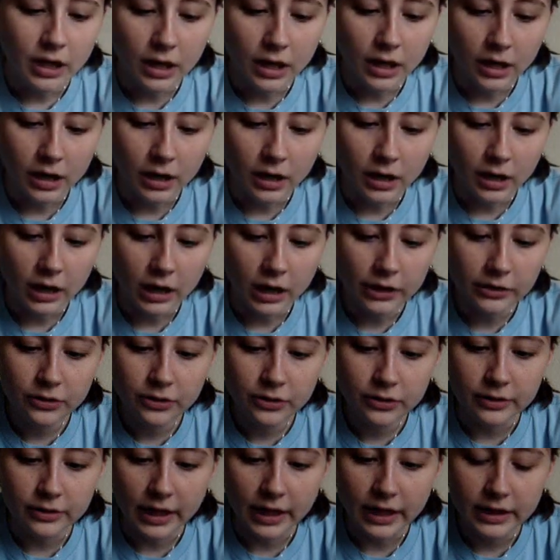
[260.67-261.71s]
Other
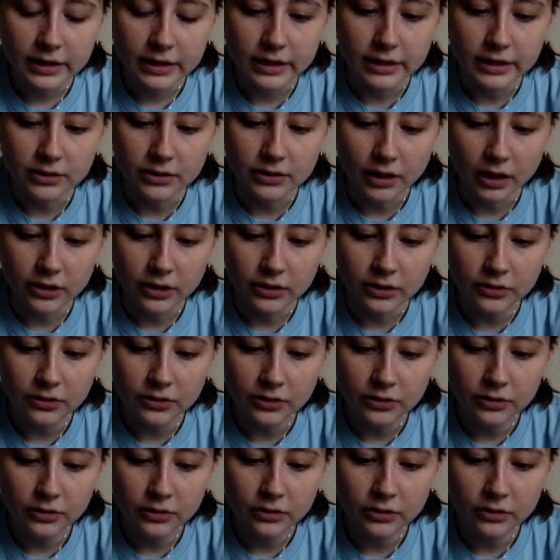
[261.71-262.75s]
than that, it
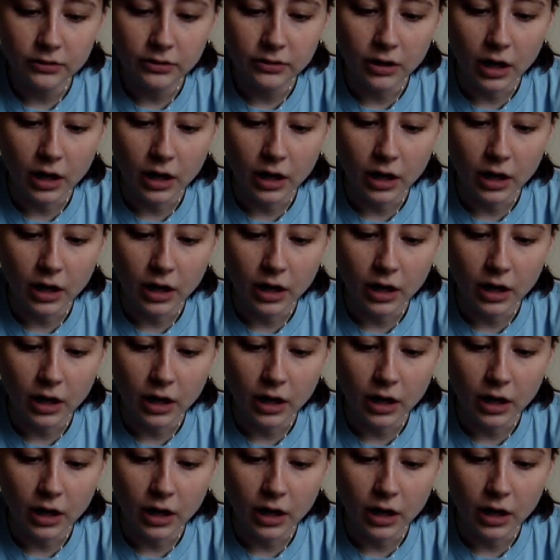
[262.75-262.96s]
does,